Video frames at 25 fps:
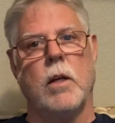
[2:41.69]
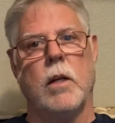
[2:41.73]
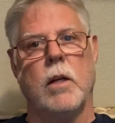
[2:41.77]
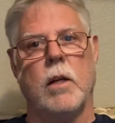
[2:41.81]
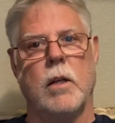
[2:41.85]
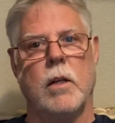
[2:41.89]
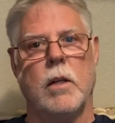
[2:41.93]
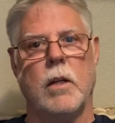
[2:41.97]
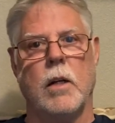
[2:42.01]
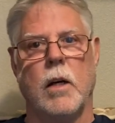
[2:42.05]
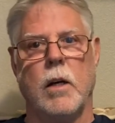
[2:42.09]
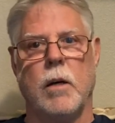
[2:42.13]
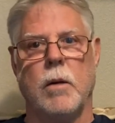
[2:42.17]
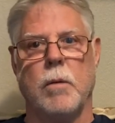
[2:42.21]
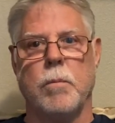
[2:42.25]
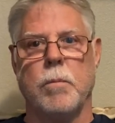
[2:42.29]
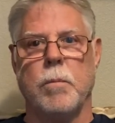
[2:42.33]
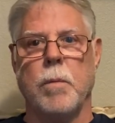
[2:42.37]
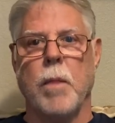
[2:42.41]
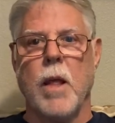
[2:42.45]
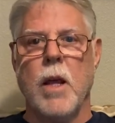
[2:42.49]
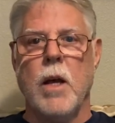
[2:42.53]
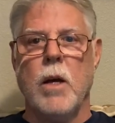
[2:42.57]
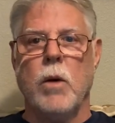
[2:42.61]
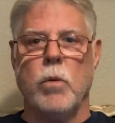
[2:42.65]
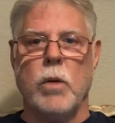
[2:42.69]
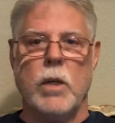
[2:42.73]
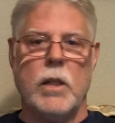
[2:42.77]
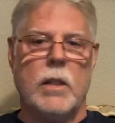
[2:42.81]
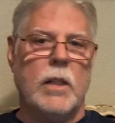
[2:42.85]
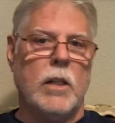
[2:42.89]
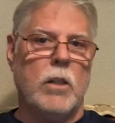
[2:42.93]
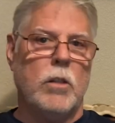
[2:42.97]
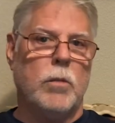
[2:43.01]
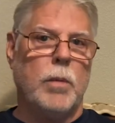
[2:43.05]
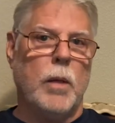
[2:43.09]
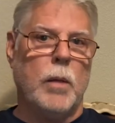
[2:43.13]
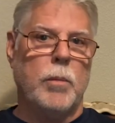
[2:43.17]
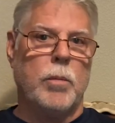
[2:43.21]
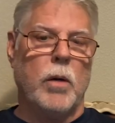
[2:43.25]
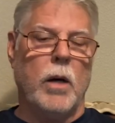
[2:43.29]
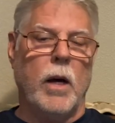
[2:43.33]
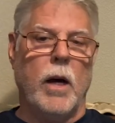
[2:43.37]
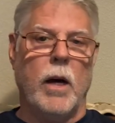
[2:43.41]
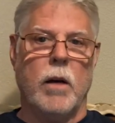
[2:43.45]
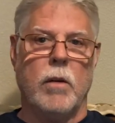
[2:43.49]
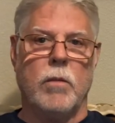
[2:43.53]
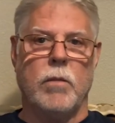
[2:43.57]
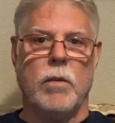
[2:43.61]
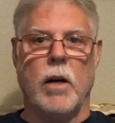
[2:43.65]
And um, we teach people
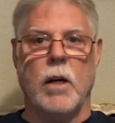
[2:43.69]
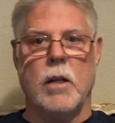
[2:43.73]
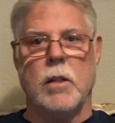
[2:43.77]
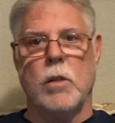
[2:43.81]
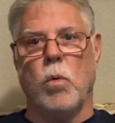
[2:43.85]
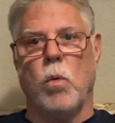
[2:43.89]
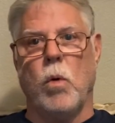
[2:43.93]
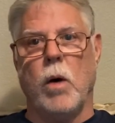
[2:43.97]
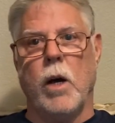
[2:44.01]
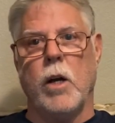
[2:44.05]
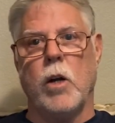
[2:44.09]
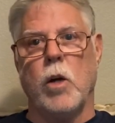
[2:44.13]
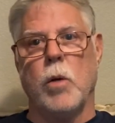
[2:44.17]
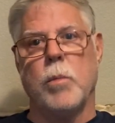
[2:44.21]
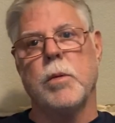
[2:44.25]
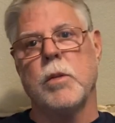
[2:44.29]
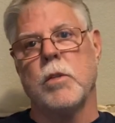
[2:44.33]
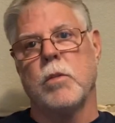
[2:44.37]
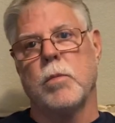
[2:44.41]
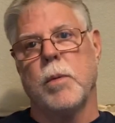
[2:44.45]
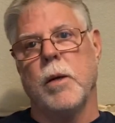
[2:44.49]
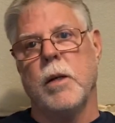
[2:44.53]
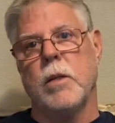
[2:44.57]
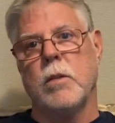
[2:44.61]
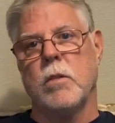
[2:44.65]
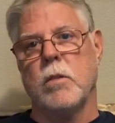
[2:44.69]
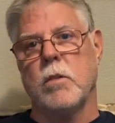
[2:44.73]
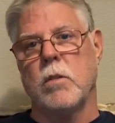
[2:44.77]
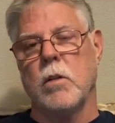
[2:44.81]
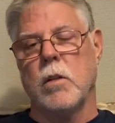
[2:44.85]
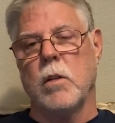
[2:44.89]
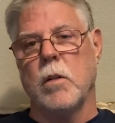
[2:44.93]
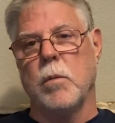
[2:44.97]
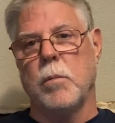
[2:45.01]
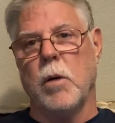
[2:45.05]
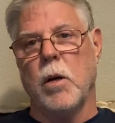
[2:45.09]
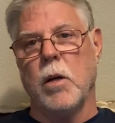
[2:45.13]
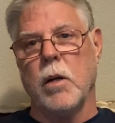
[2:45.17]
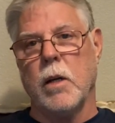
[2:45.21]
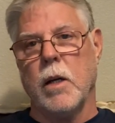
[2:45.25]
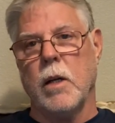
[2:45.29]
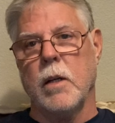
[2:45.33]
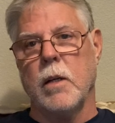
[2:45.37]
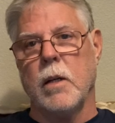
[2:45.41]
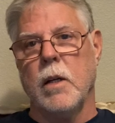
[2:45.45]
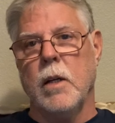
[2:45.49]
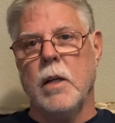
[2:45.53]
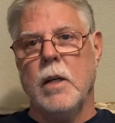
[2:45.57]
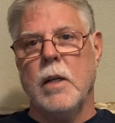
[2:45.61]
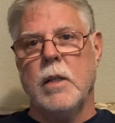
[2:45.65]
how to find the wide open spaces in the
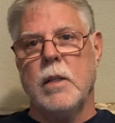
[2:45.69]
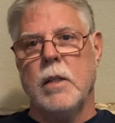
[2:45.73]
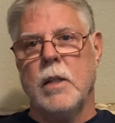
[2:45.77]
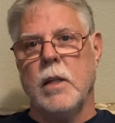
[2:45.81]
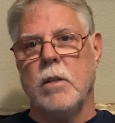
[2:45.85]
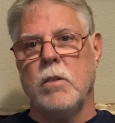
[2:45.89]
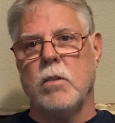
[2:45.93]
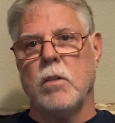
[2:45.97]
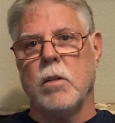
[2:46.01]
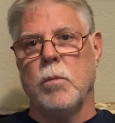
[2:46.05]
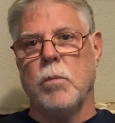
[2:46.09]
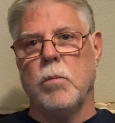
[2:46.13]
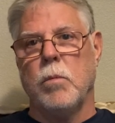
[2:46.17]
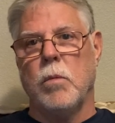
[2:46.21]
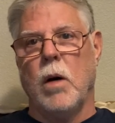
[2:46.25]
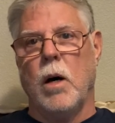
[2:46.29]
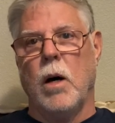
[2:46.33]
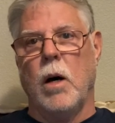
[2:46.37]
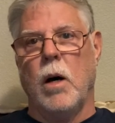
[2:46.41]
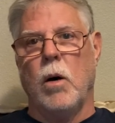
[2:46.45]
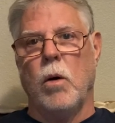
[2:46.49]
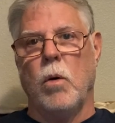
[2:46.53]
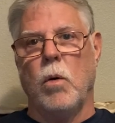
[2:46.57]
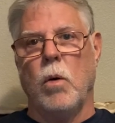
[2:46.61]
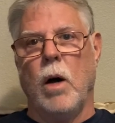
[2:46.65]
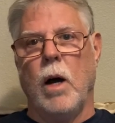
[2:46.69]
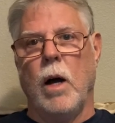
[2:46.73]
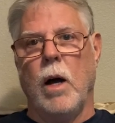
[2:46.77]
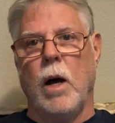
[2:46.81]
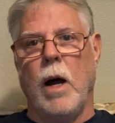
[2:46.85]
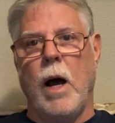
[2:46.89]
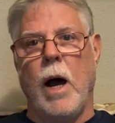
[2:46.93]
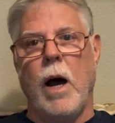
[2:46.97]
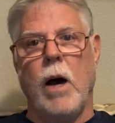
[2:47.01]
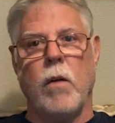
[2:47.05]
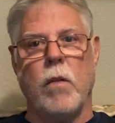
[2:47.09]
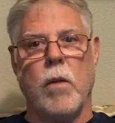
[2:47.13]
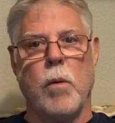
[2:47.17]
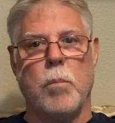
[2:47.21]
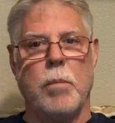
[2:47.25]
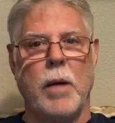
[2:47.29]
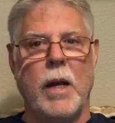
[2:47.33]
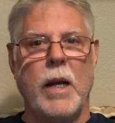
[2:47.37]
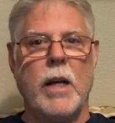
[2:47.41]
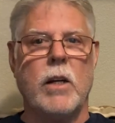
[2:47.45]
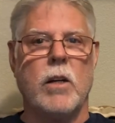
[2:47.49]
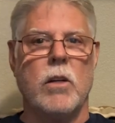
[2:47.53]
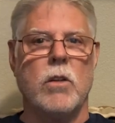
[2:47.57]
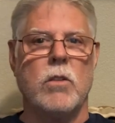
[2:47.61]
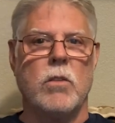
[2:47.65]
market, teach them uh, how the
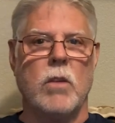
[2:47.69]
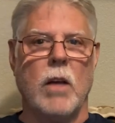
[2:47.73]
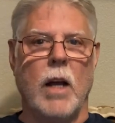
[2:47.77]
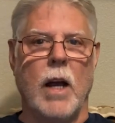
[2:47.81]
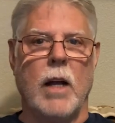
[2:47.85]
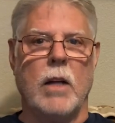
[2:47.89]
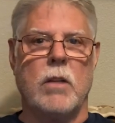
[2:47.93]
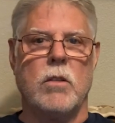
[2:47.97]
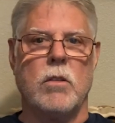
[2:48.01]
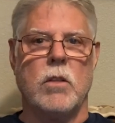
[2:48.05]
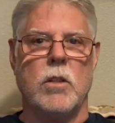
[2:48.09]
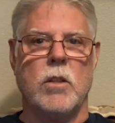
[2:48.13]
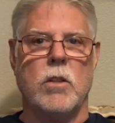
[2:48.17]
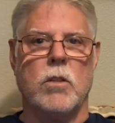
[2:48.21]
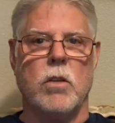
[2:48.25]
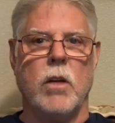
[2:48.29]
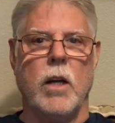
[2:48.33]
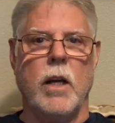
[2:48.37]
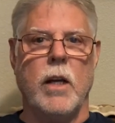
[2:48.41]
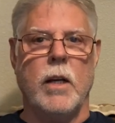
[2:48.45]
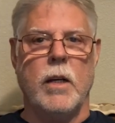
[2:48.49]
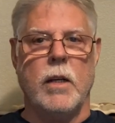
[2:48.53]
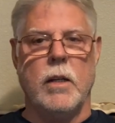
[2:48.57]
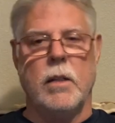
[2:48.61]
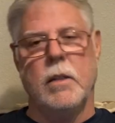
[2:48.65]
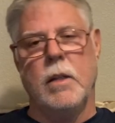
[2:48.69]
bankers actually trade.